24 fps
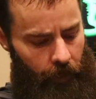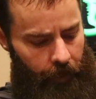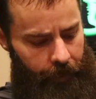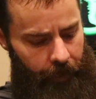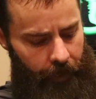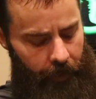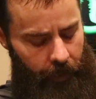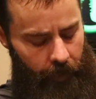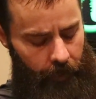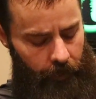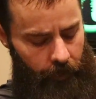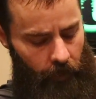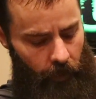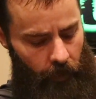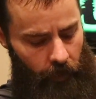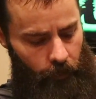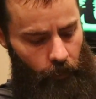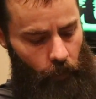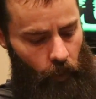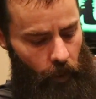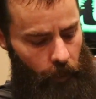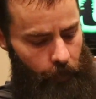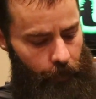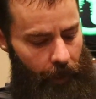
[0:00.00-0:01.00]
I think I talk
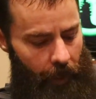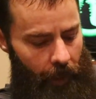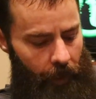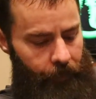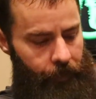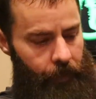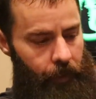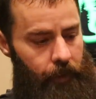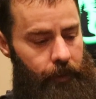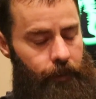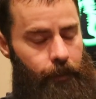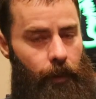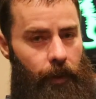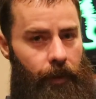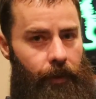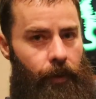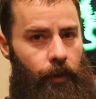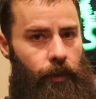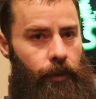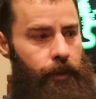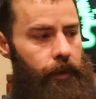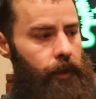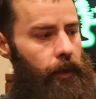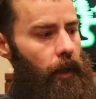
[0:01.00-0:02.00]
more about this, but
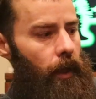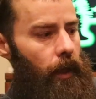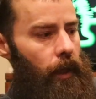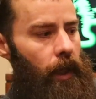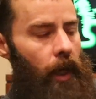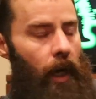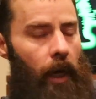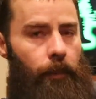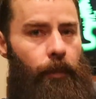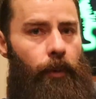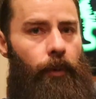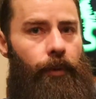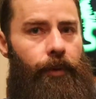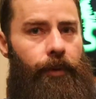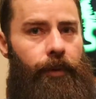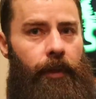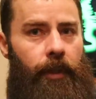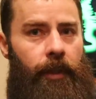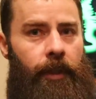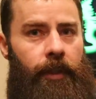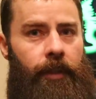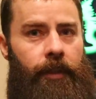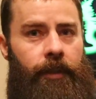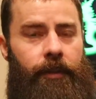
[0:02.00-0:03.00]
there's a couple
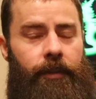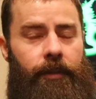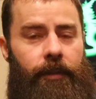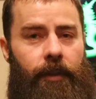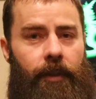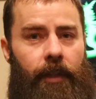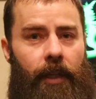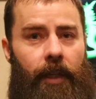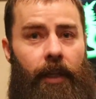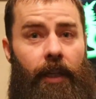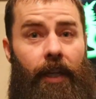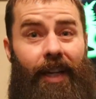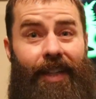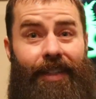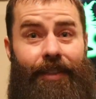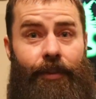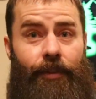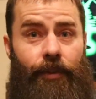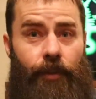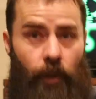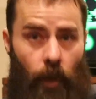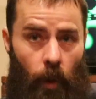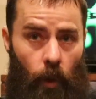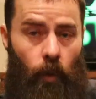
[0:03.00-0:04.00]
things that I
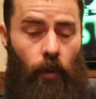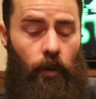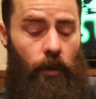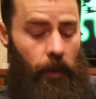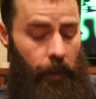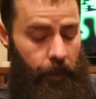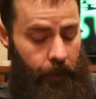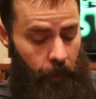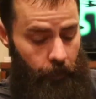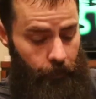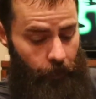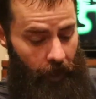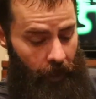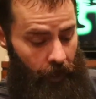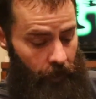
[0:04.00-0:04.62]
don't like